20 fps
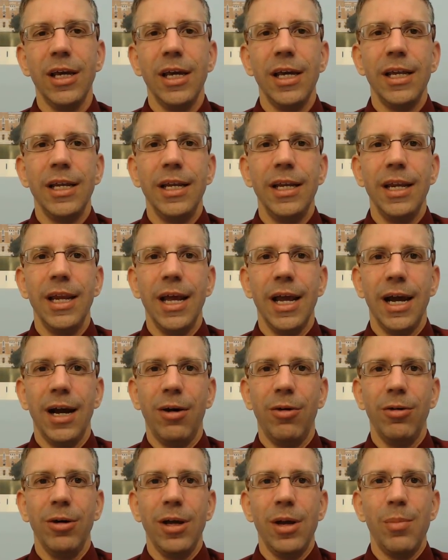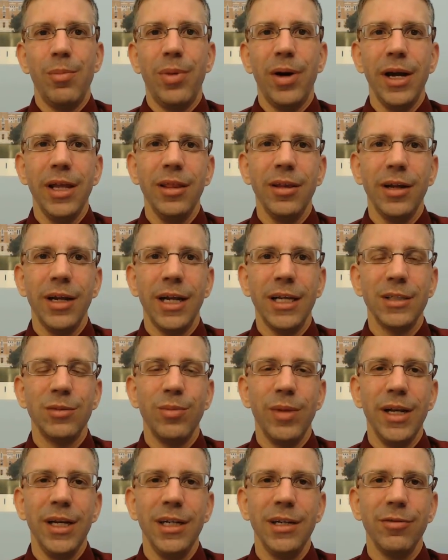Now, Python has
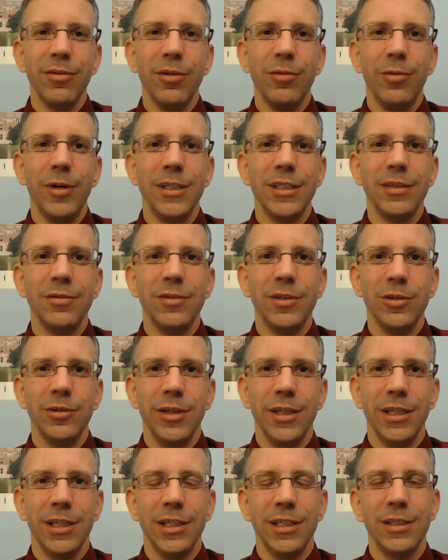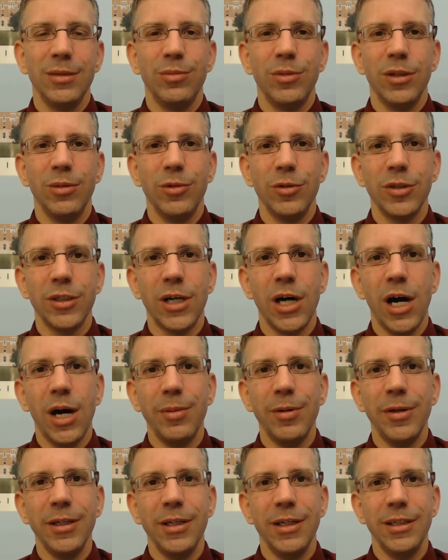many different ways of doing this, but the most
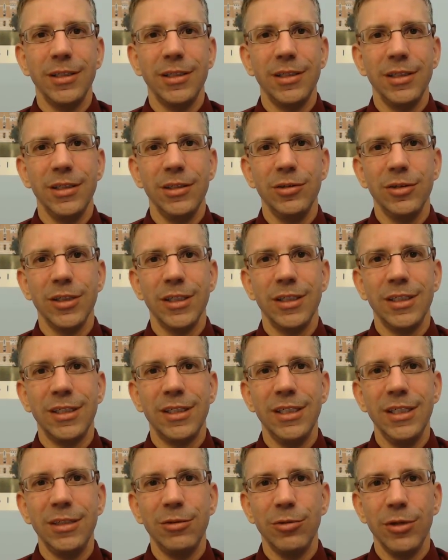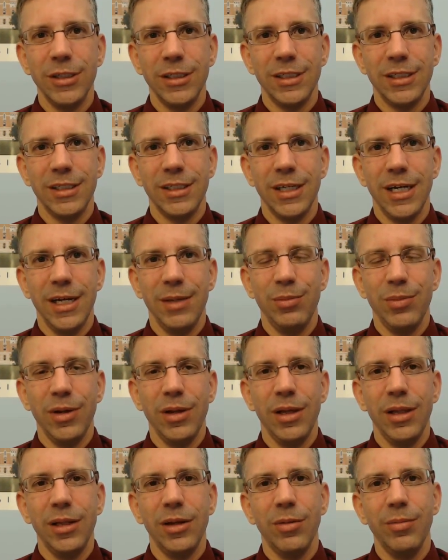common is to use a sequence type.
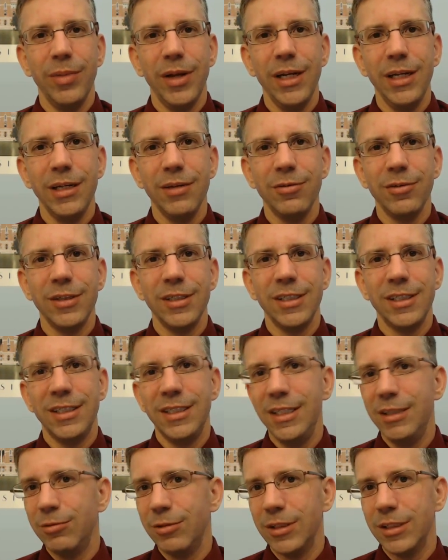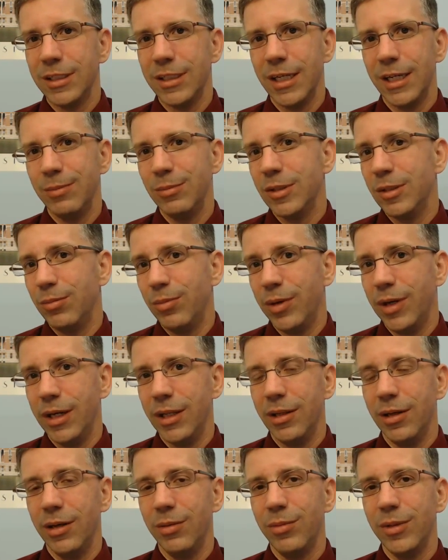There are many different sequence types in
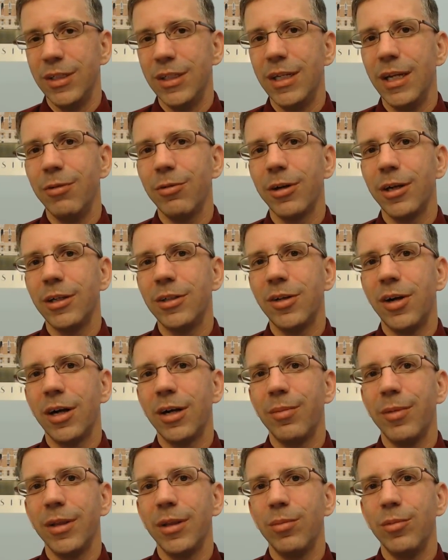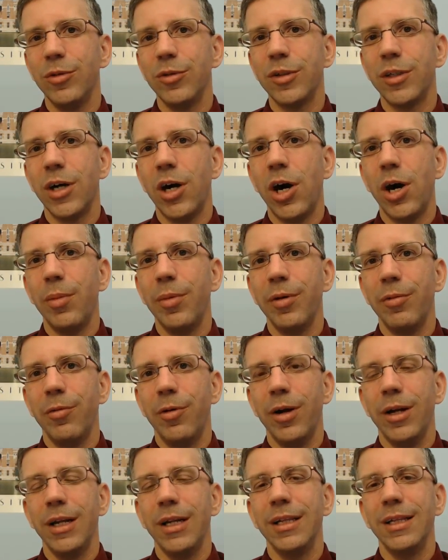Python, but today we're going to talk about the most common
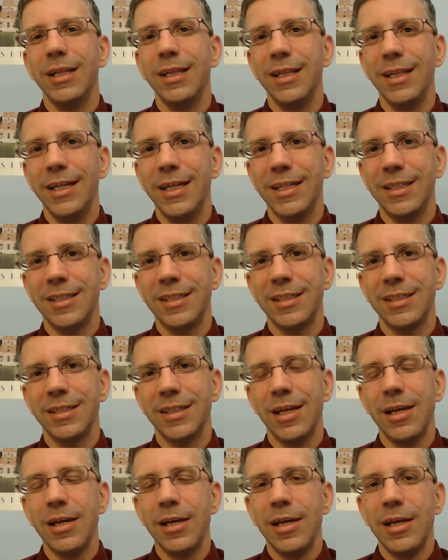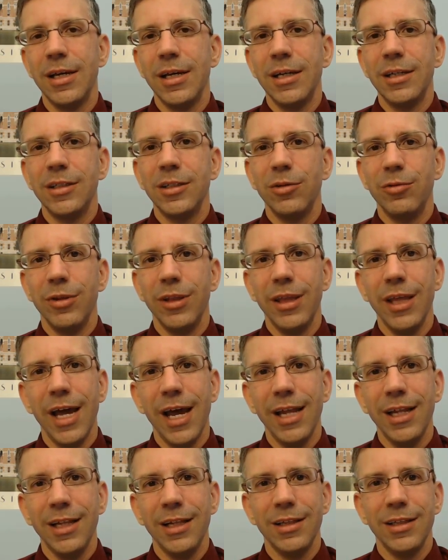one, lists. So with
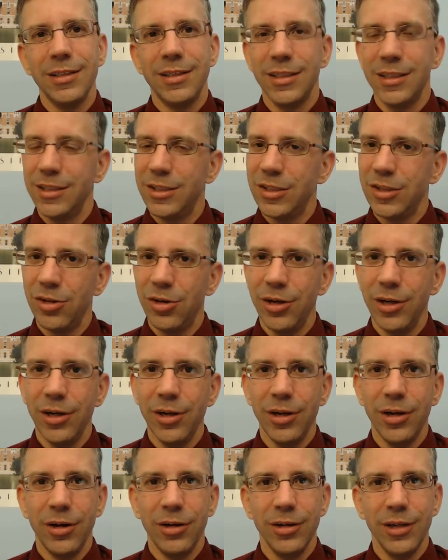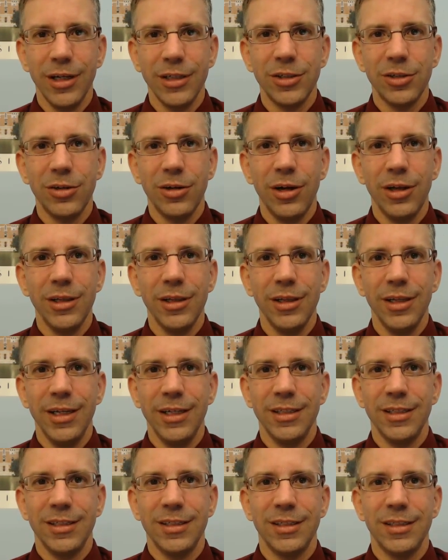that, let's get started on our lecture on
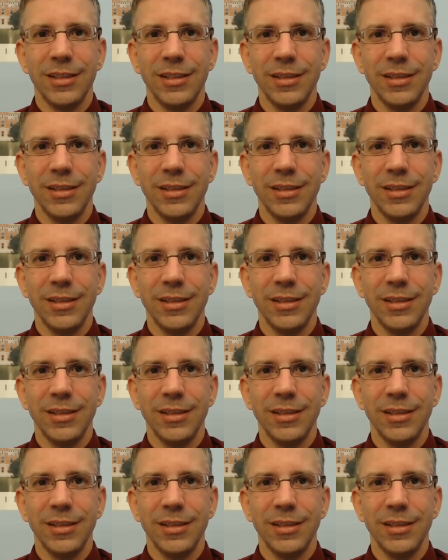lists.